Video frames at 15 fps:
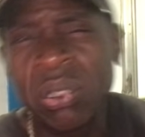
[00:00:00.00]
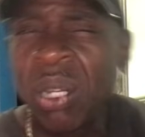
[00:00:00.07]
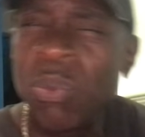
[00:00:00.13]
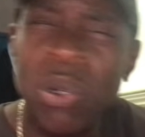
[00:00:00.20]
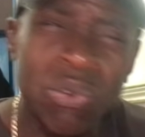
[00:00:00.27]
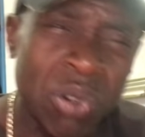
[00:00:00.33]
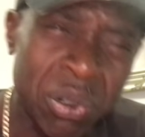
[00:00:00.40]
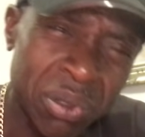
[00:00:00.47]
no
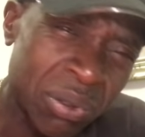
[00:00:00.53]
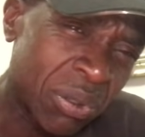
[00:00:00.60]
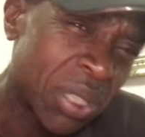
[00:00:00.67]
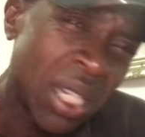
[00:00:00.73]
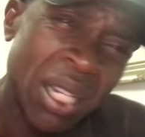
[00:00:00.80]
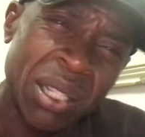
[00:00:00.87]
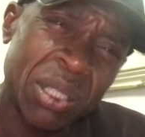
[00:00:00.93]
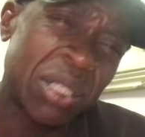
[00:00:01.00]
more
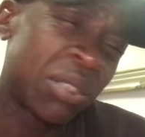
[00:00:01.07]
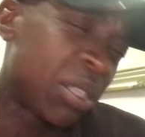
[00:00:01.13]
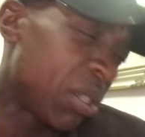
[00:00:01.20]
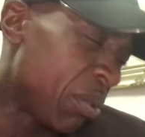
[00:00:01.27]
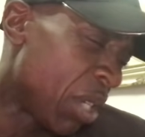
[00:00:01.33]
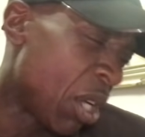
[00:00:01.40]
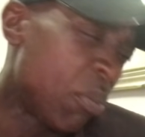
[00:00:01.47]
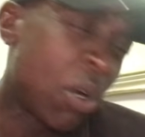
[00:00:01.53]

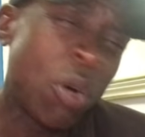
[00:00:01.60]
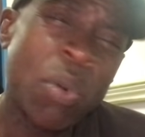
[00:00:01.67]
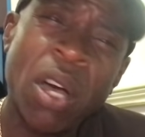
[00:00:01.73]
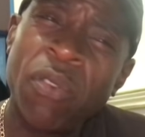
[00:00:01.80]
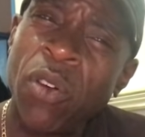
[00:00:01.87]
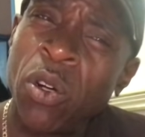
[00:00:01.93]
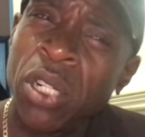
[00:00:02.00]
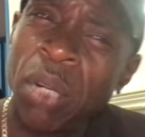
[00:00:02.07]
the
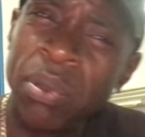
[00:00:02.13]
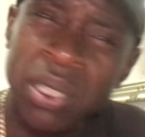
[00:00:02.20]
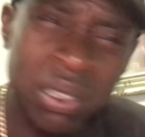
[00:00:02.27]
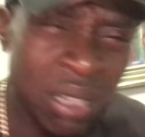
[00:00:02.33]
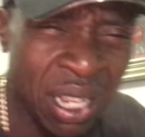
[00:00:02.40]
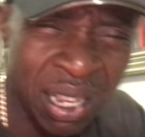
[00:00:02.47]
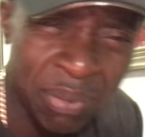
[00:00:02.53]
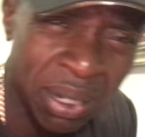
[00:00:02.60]
mobile phone companies,
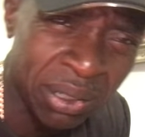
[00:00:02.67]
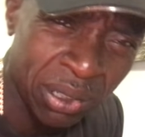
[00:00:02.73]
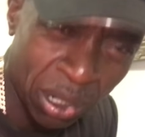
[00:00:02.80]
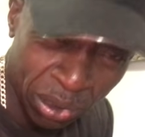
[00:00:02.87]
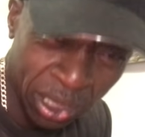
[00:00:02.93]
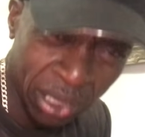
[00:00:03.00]
nah, man, no,